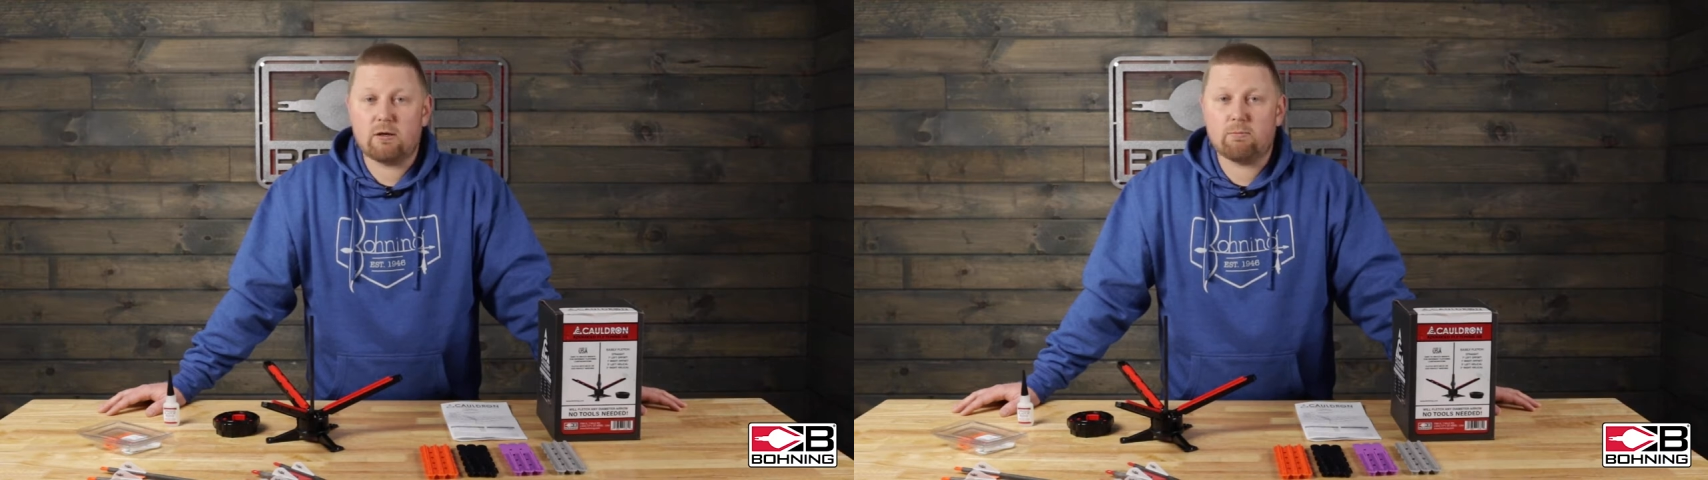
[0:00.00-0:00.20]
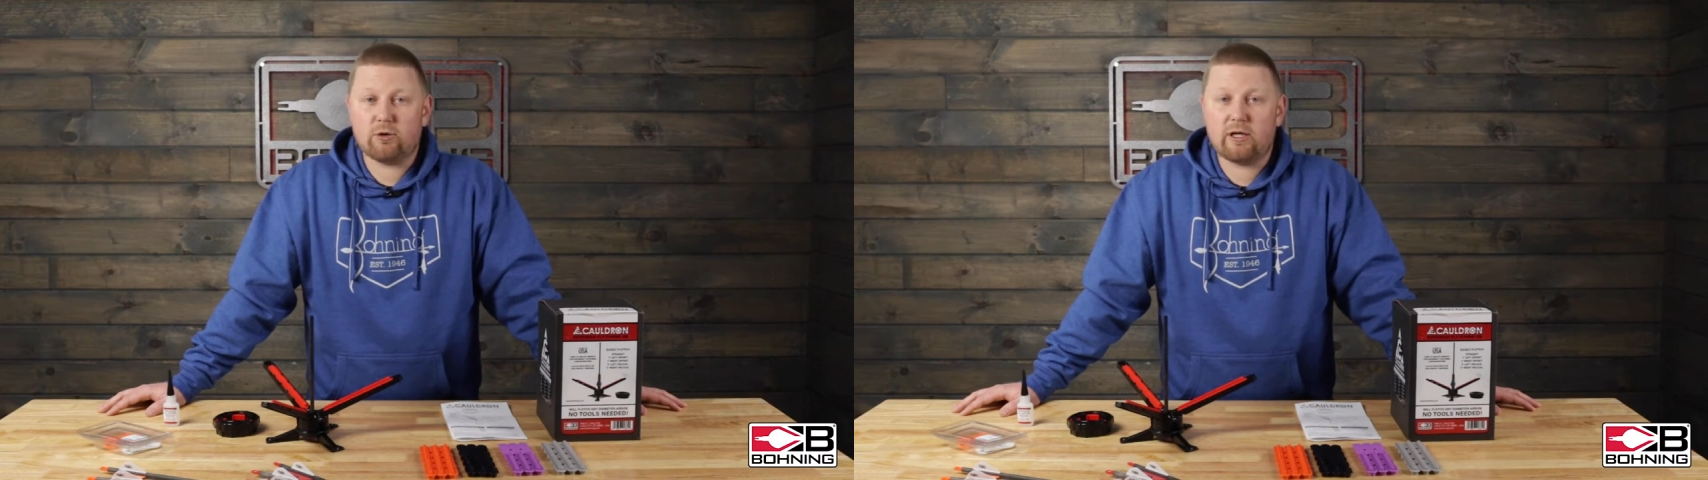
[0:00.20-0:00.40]

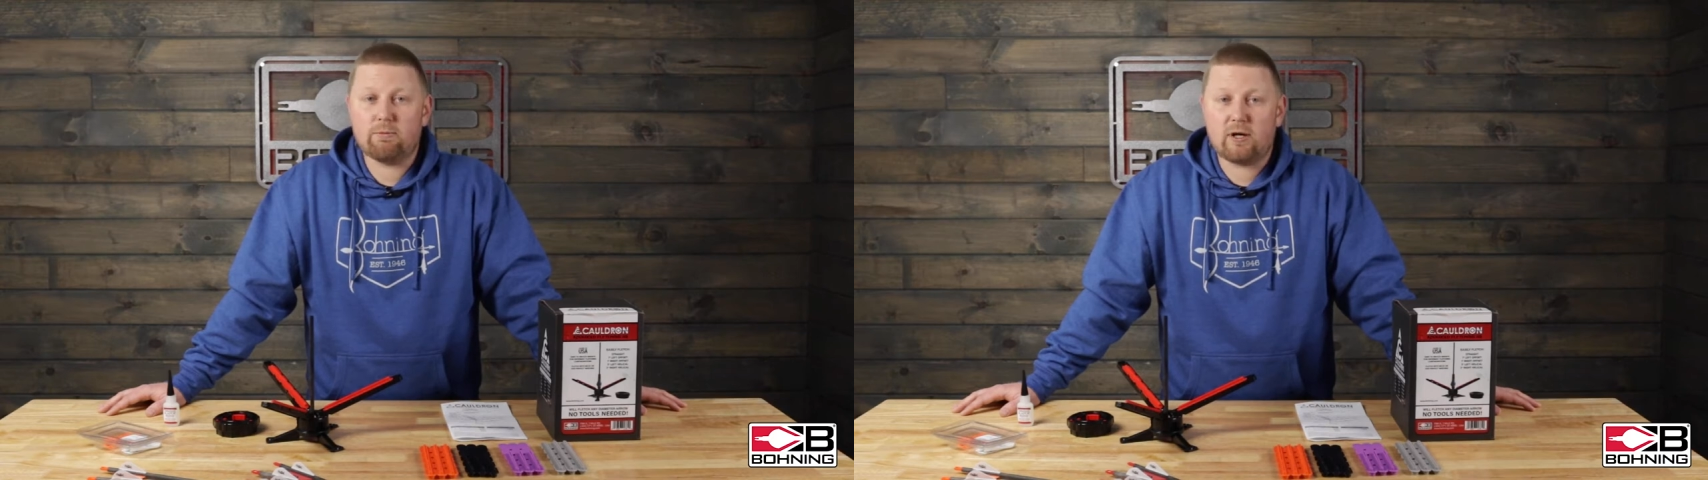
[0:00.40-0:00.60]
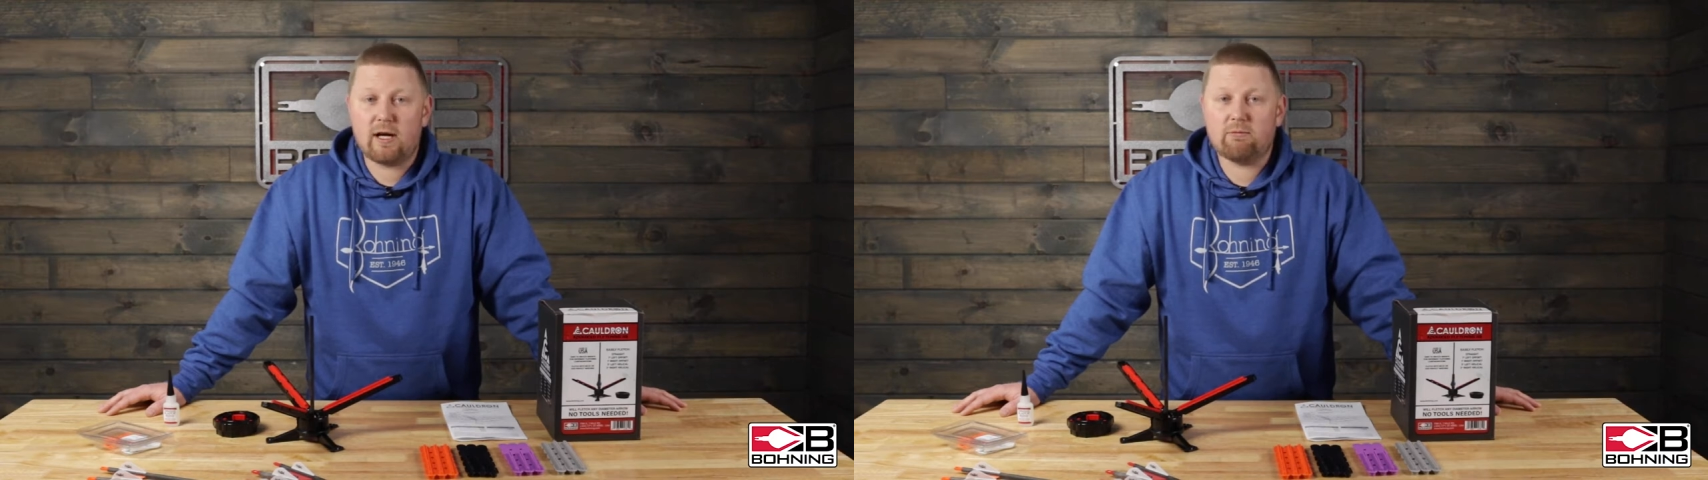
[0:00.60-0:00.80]
come
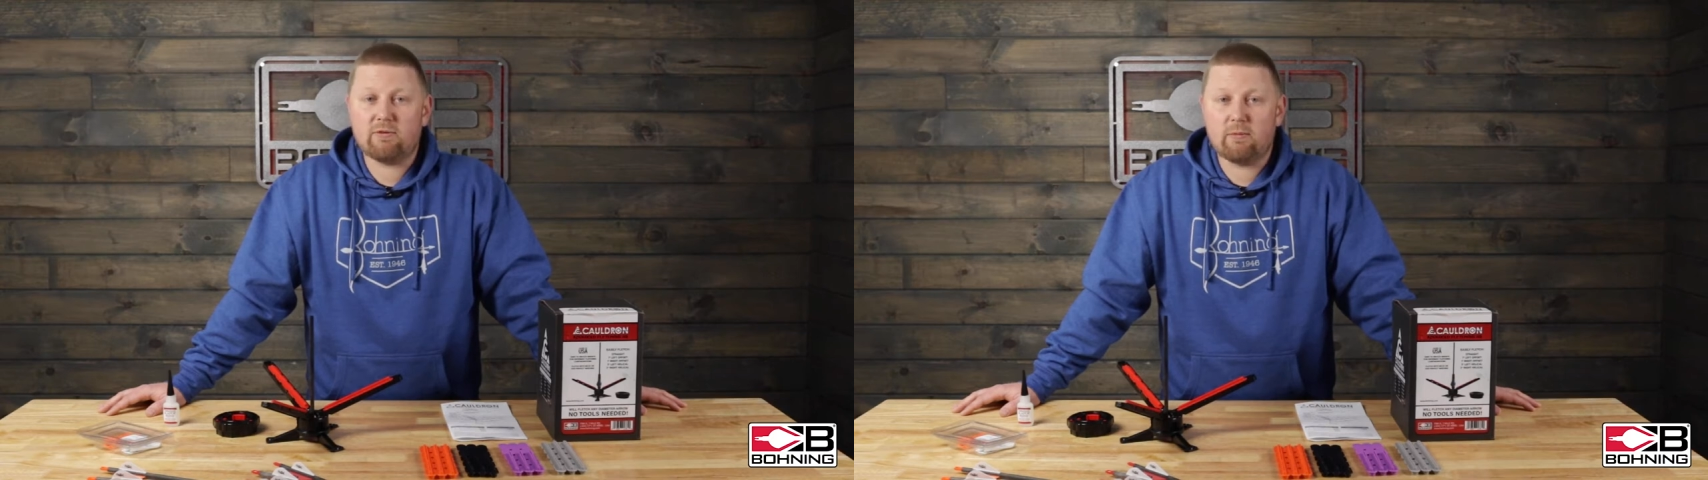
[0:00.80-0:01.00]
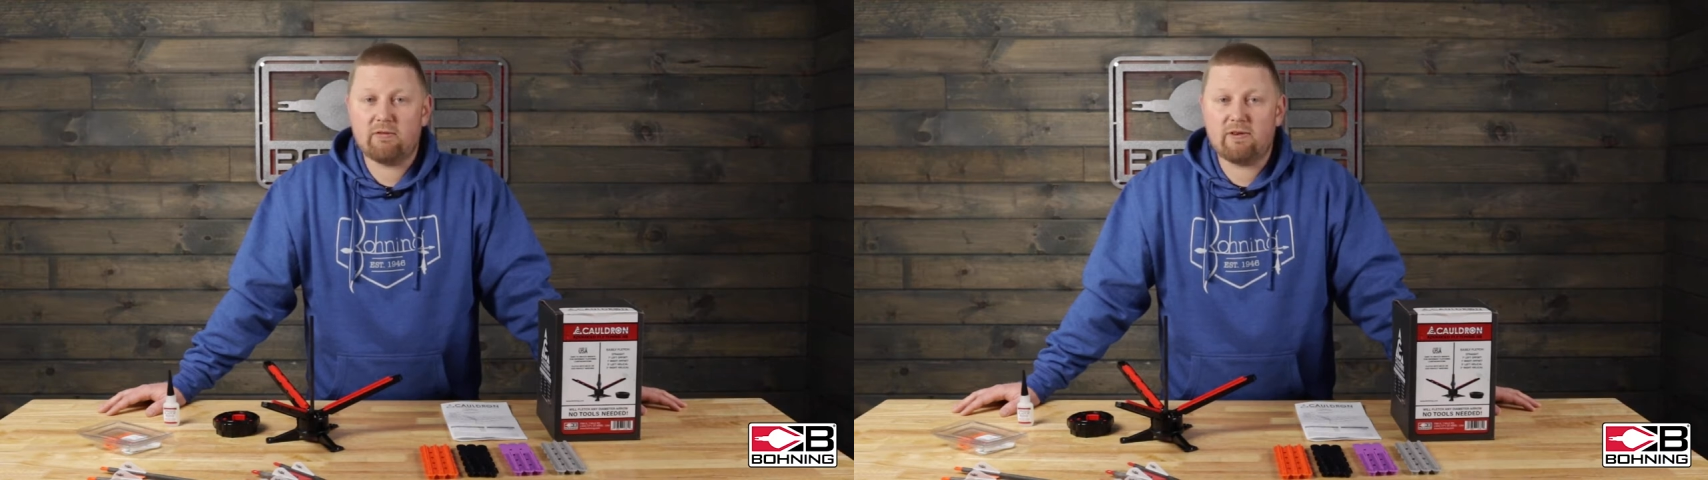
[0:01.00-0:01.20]

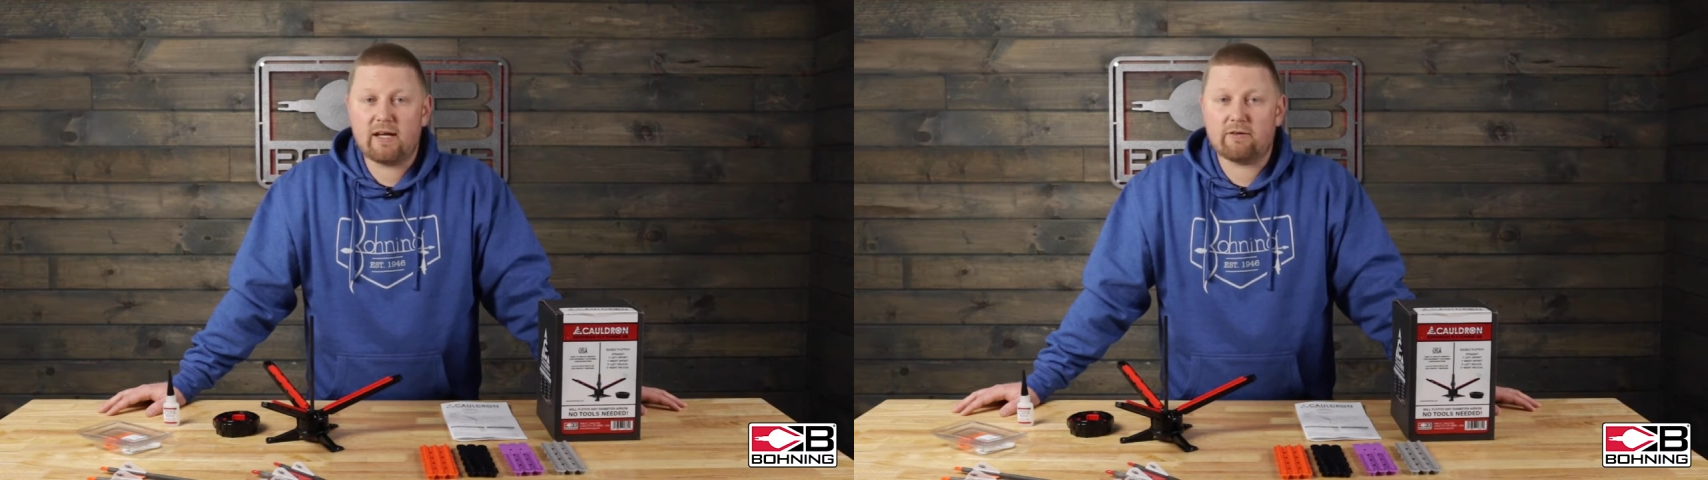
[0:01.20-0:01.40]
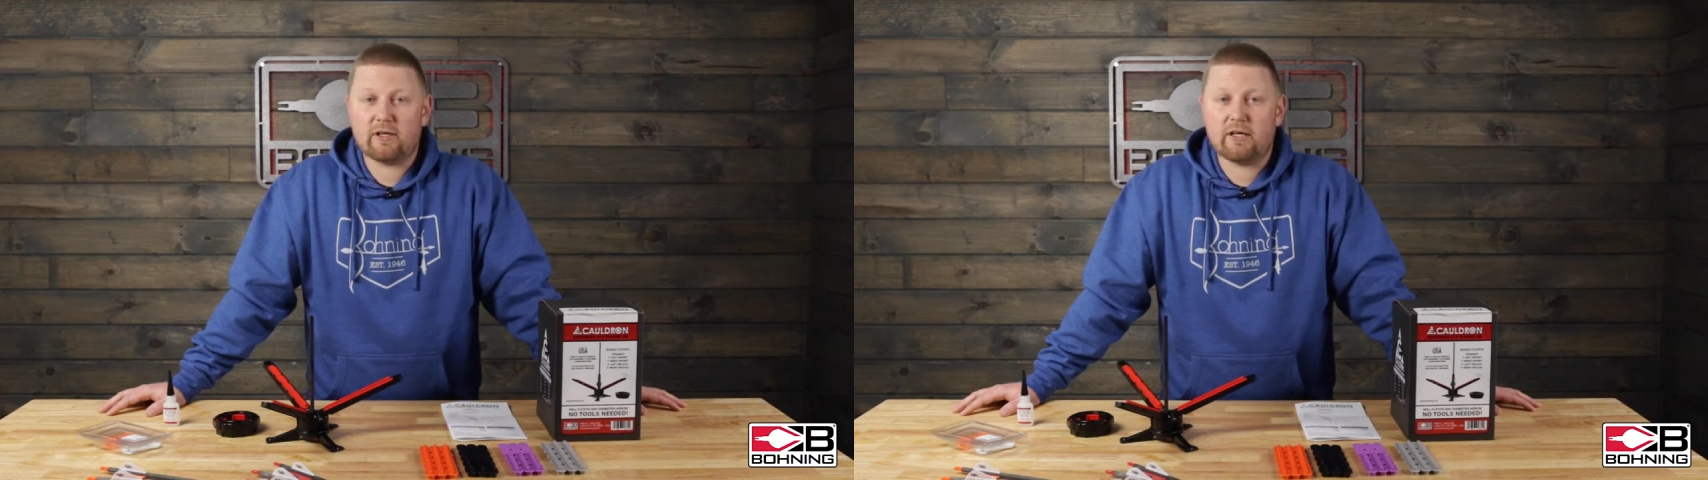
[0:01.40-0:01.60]
pre-primed from the
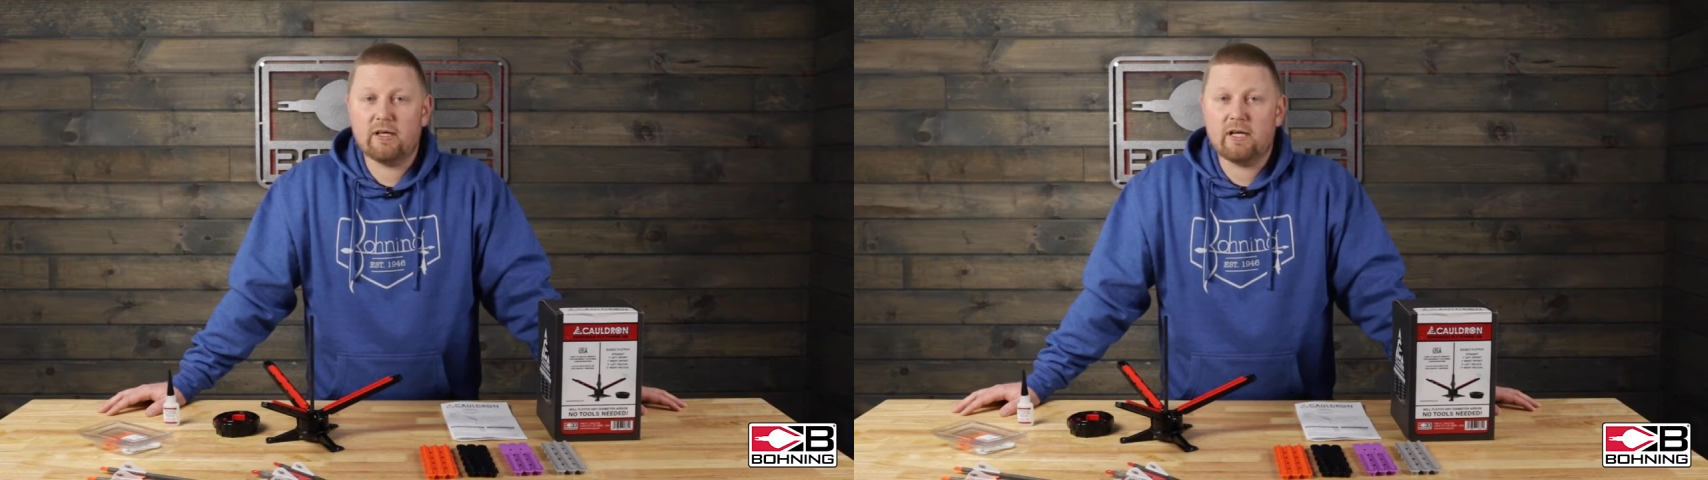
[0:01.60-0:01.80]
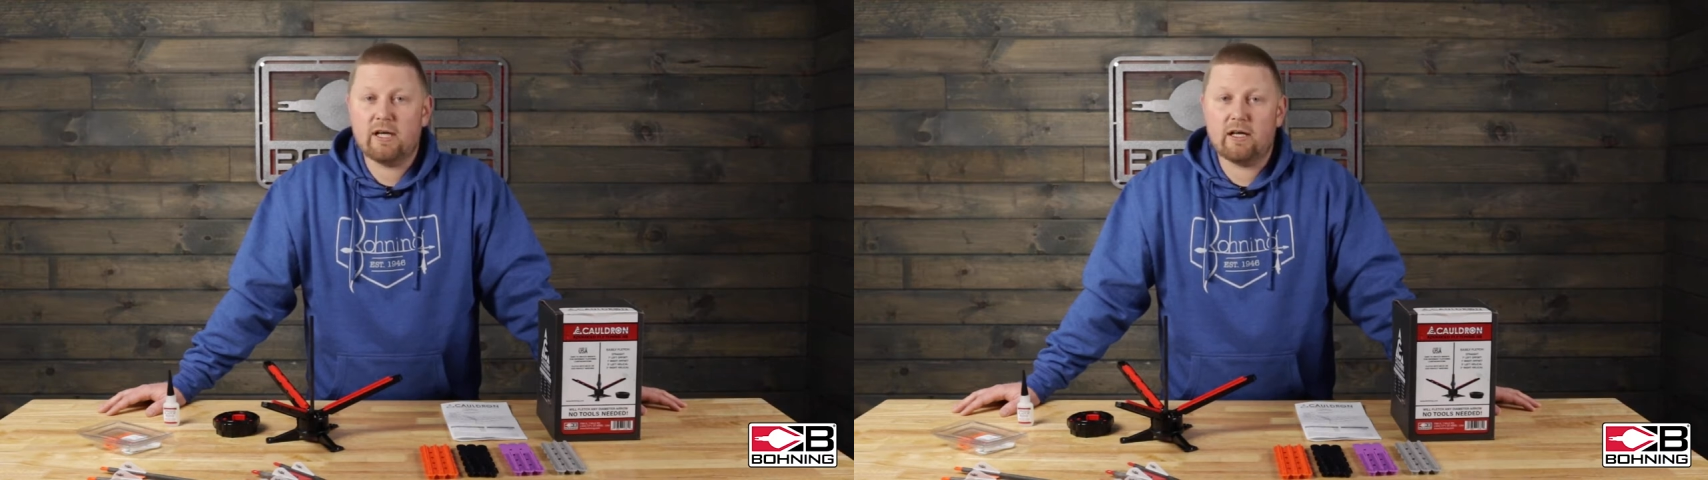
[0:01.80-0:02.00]
factory,